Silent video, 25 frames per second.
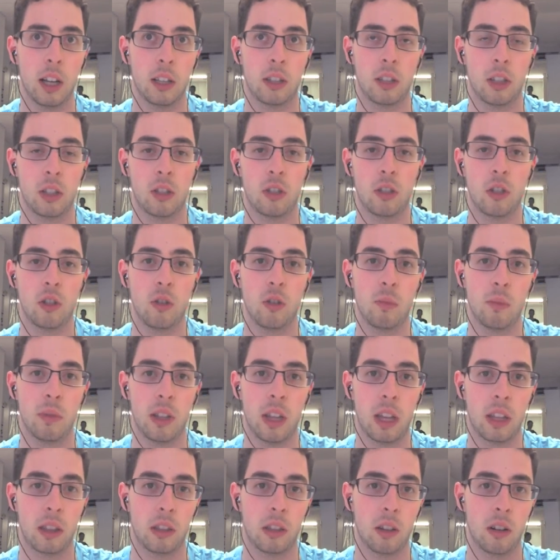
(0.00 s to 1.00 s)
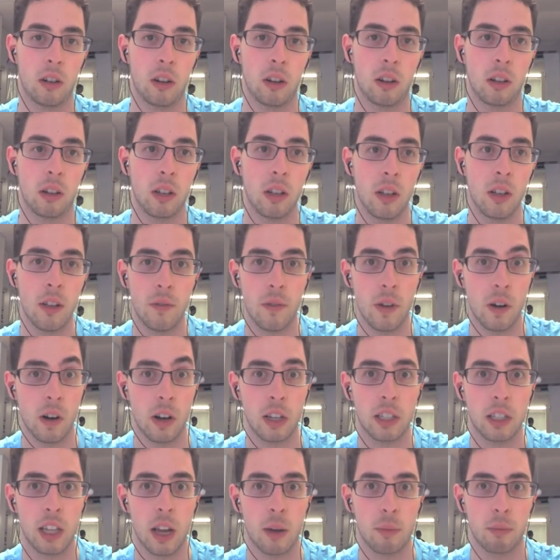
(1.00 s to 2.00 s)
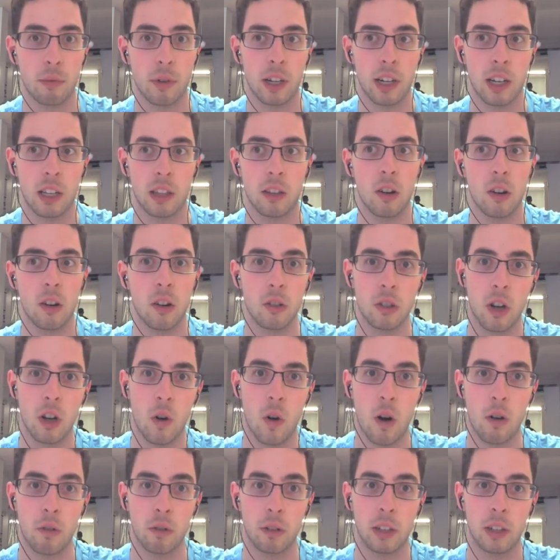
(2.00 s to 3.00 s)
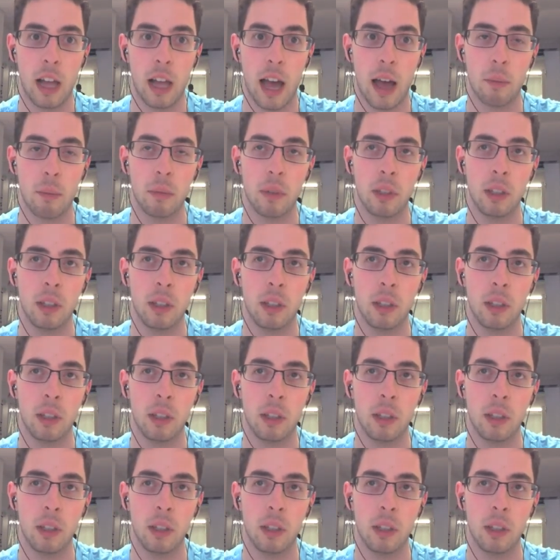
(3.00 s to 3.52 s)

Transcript: It's assumed that they're very separate and there's no overlap.